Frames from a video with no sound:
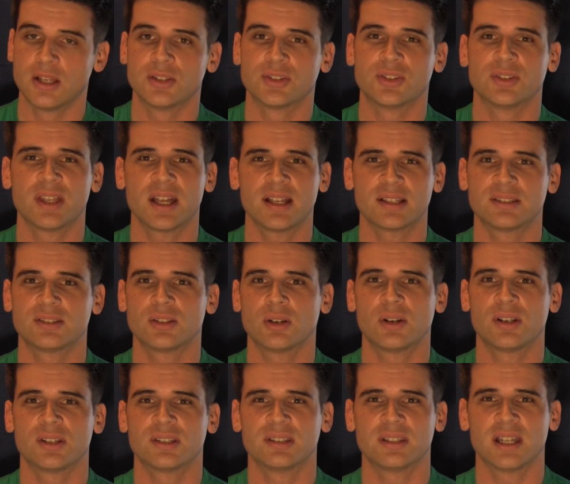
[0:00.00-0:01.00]
so that's
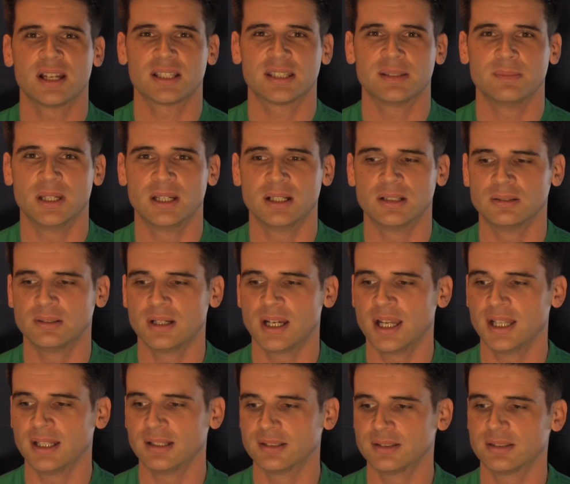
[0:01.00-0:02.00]
sockets and XML
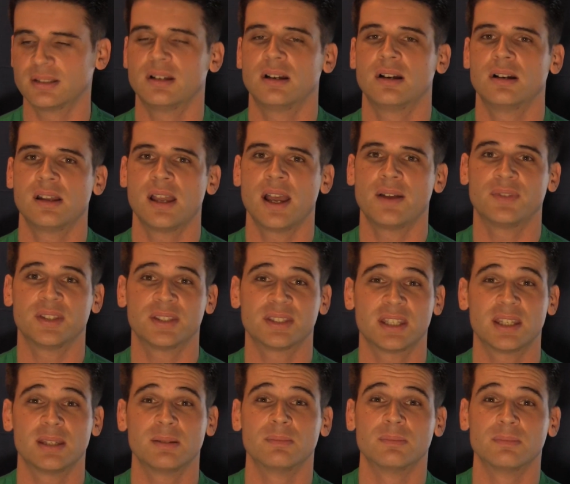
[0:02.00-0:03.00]
and I have the
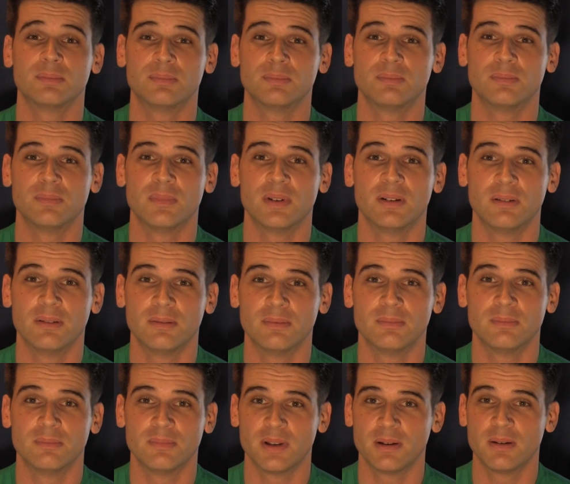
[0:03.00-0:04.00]
same
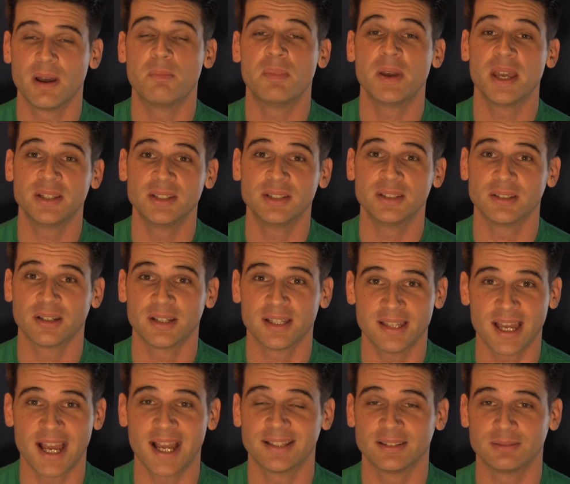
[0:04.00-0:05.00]
opinion
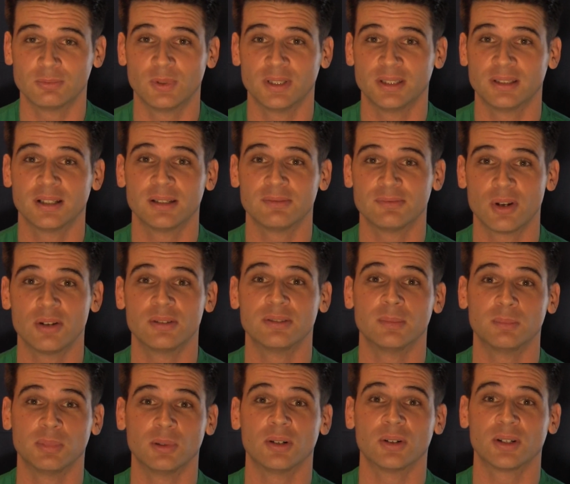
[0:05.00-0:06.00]
I'd had when I wrote
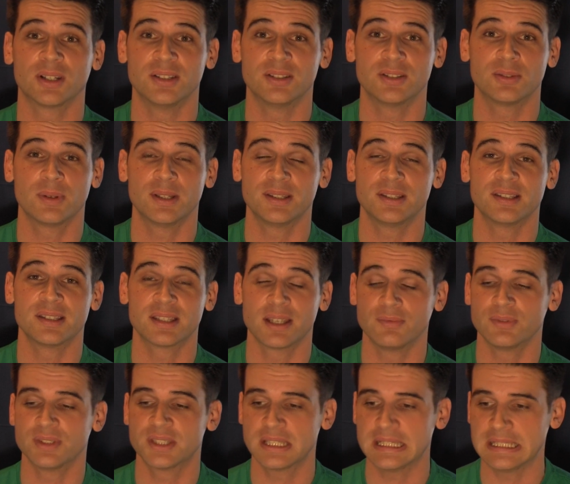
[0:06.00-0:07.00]
the blog in
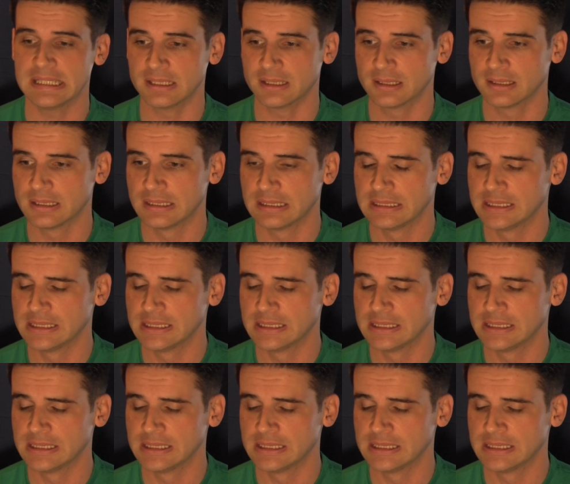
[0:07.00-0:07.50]
2017.